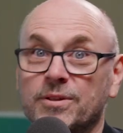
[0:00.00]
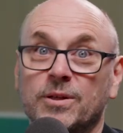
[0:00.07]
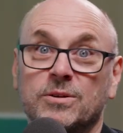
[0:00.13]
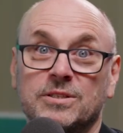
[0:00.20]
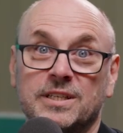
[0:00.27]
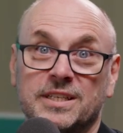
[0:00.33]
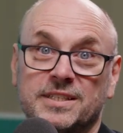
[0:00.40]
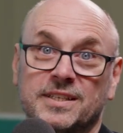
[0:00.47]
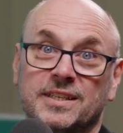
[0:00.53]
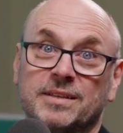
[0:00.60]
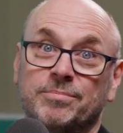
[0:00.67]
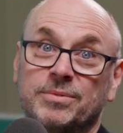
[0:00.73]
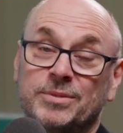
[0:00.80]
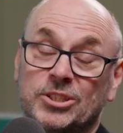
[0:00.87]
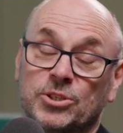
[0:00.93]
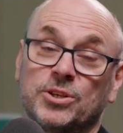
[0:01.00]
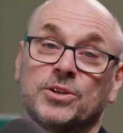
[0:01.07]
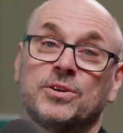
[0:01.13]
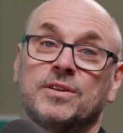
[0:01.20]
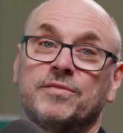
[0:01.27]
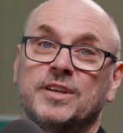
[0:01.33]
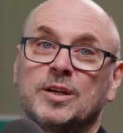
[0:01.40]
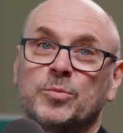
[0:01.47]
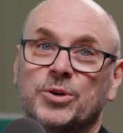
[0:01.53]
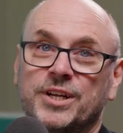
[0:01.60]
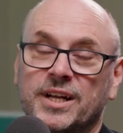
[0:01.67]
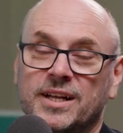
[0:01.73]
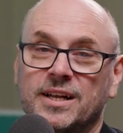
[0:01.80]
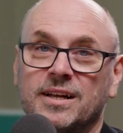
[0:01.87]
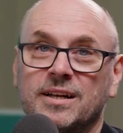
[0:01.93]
And for those listening, be sure to go to V M ware dot